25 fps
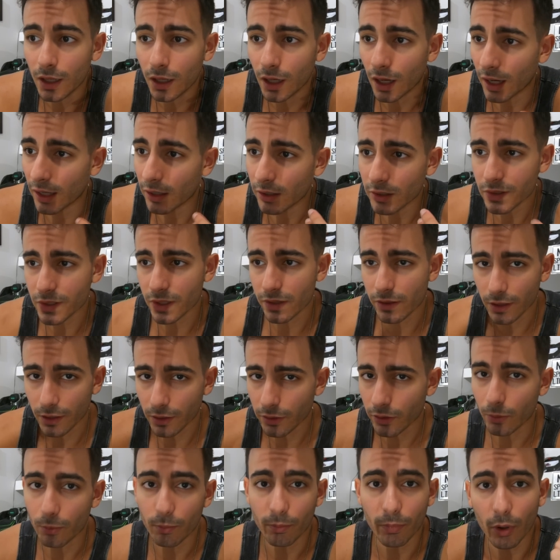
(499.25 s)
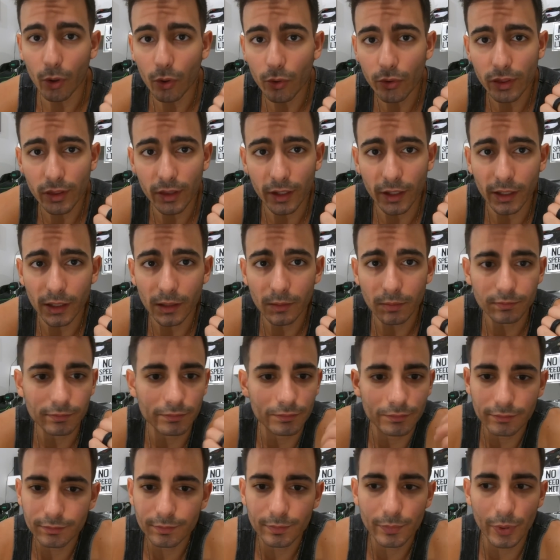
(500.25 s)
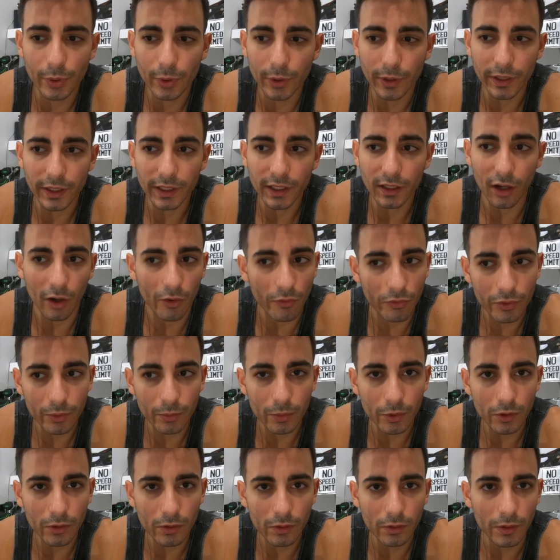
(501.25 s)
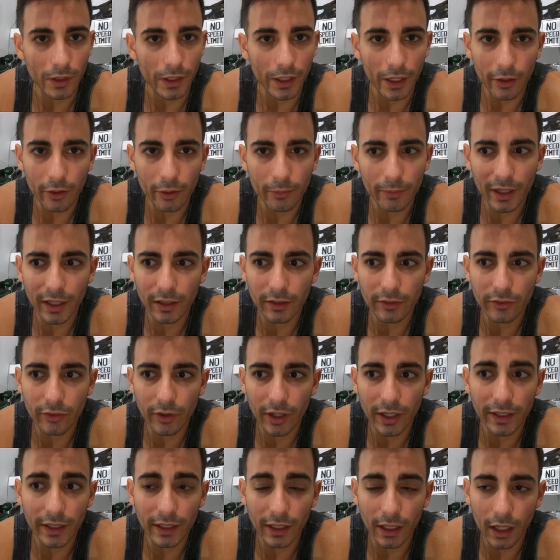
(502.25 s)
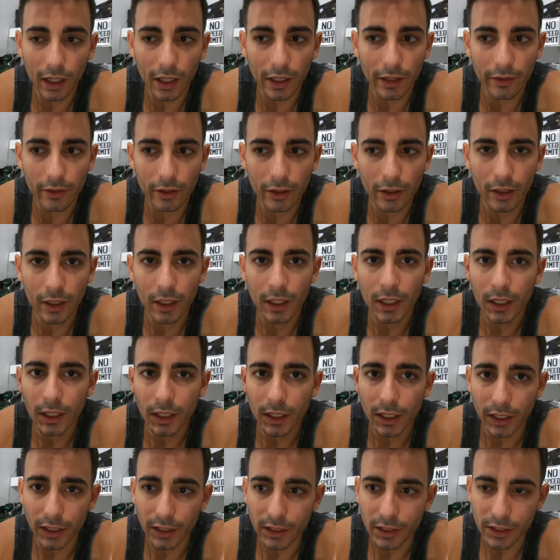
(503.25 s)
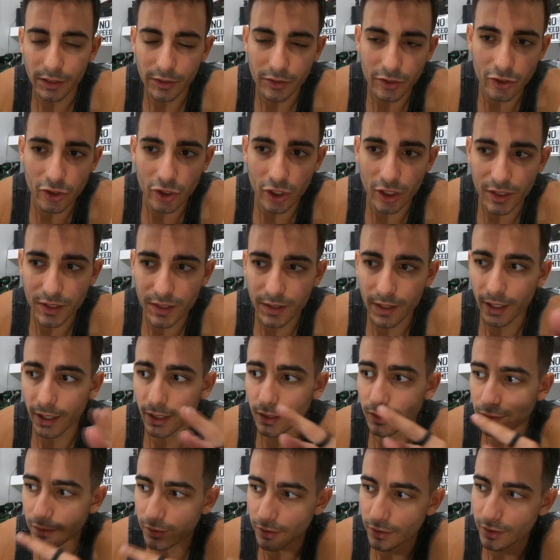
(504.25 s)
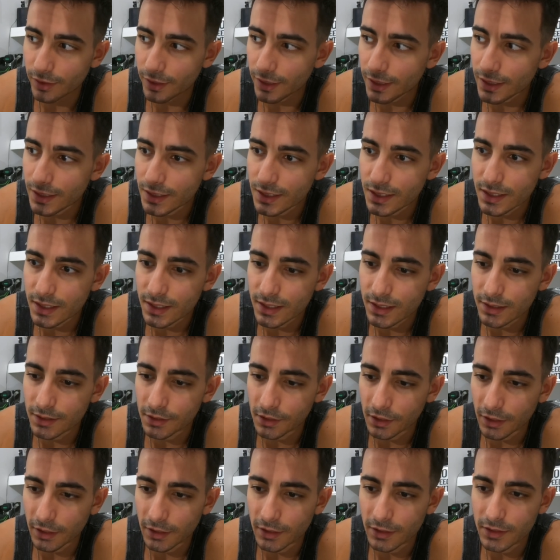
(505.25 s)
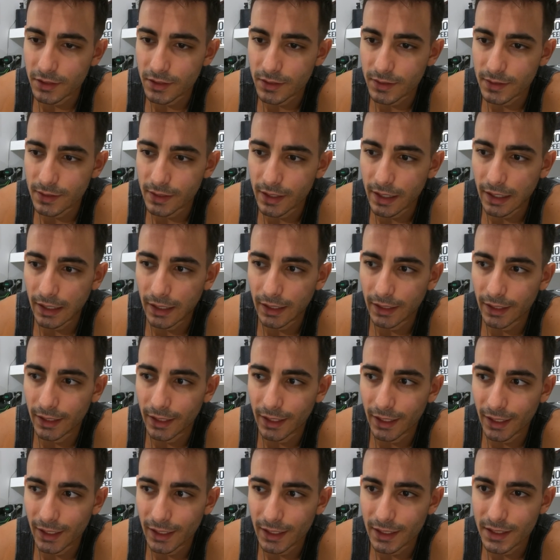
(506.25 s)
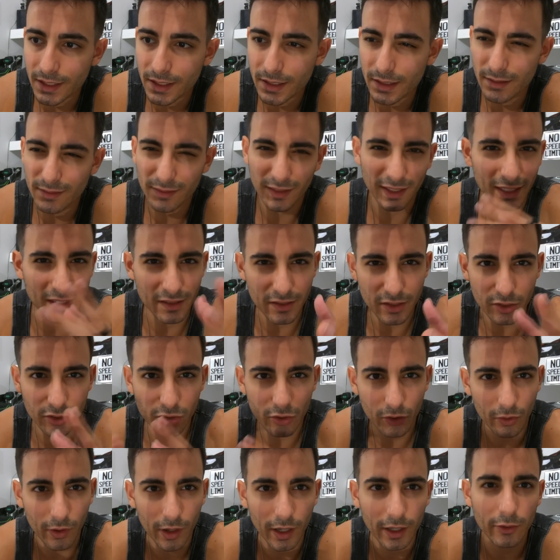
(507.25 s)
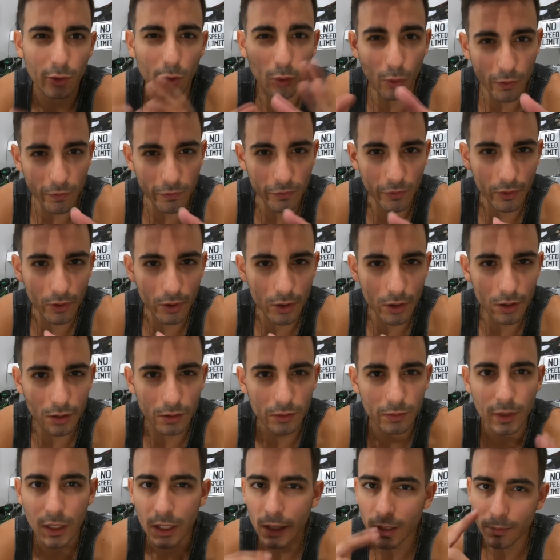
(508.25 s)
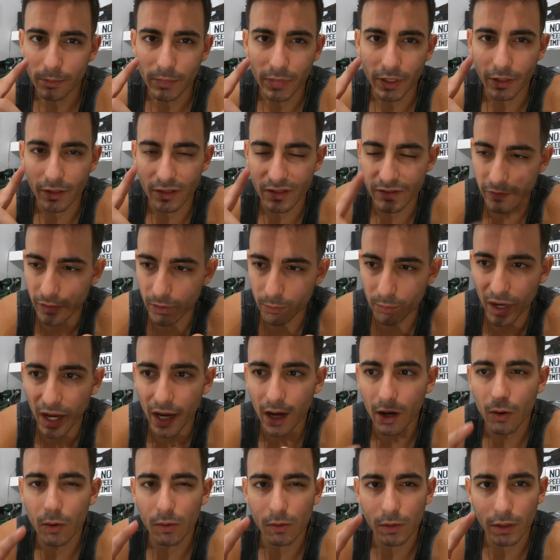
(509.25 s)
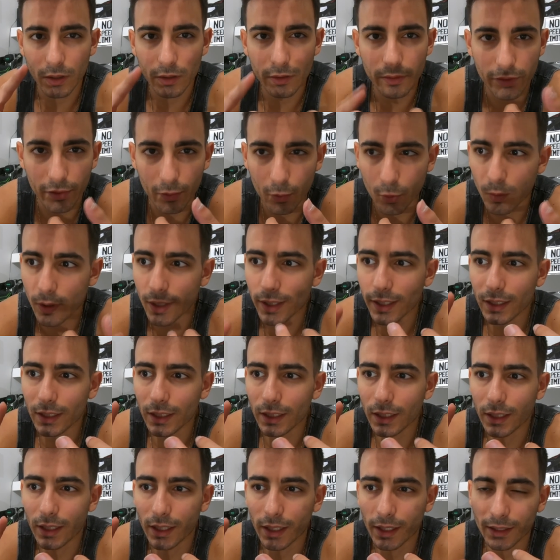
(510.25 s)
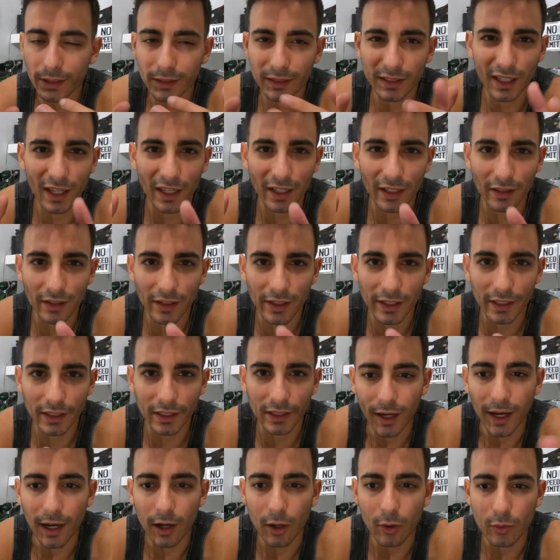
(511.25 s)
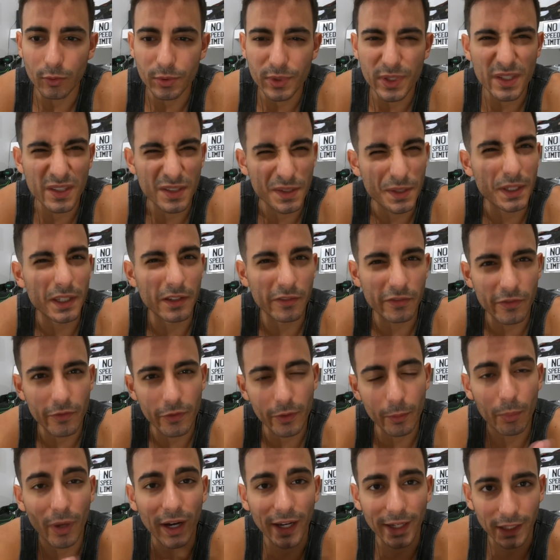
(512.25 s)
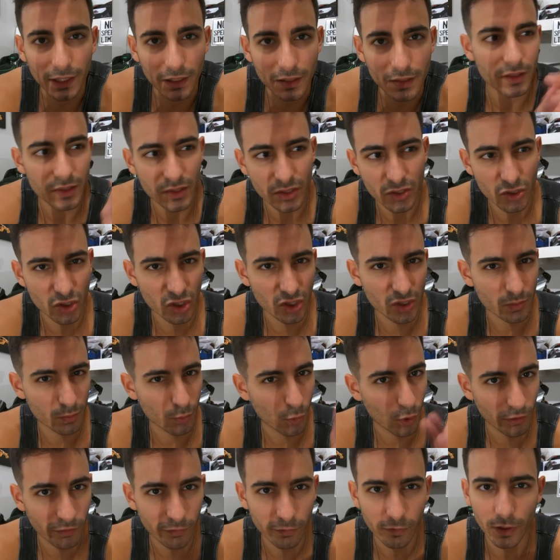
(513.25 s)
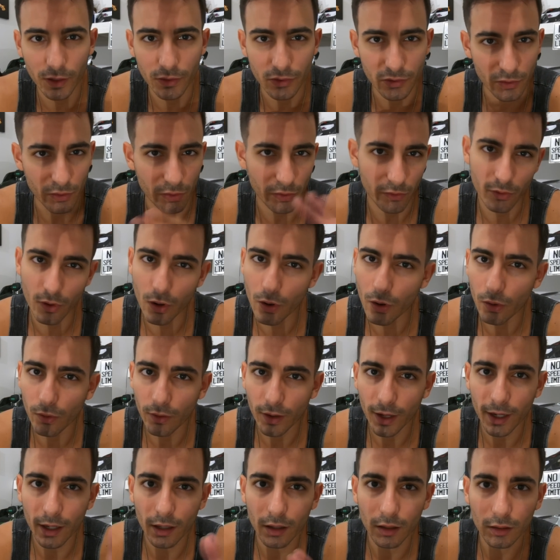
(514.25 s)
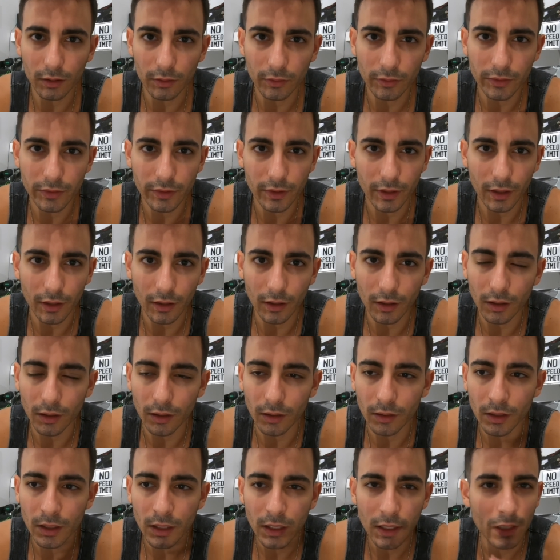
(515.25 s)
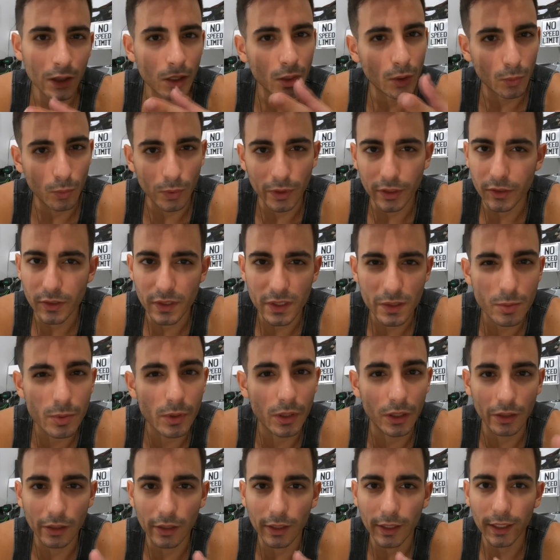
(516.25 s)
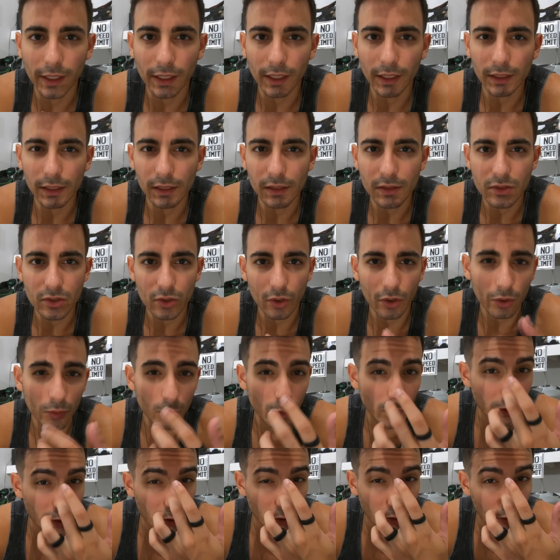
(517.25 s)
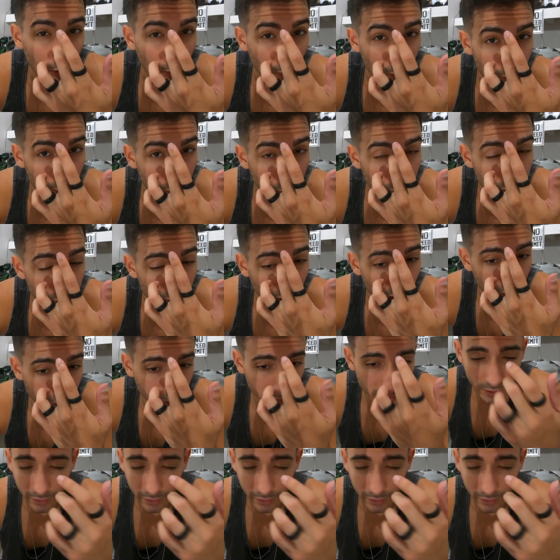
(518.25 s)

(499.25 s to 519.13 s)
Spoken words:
I honestly think they're both like pretty comfortable. Like I don't mind riding either. It's just that this is not as easy to ride overall because of the power, the weight, and kind of like how stiff the bike is. This is just more fun to throw around when you split lanes or when you're going through traffic.